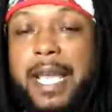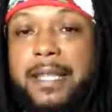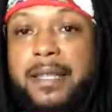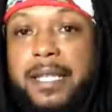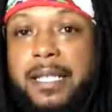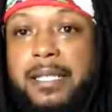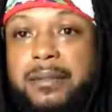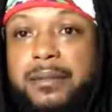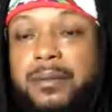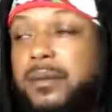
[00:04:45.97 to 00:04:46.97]
And
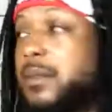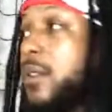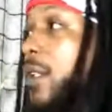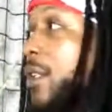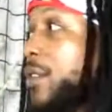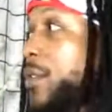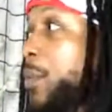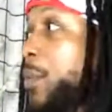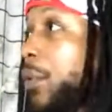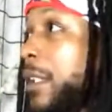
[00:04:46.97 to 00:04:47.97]
then
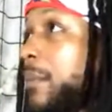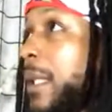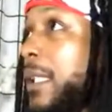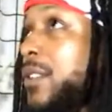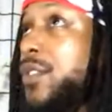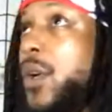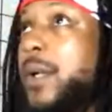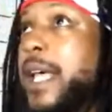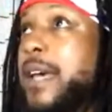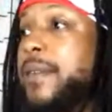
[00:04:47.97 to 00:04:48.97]
you pretty much
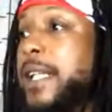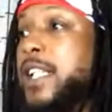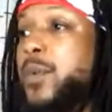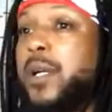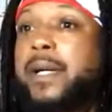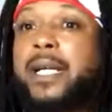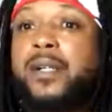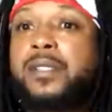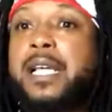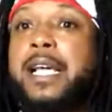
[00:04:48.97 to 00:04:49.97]
don't have it anywhere else.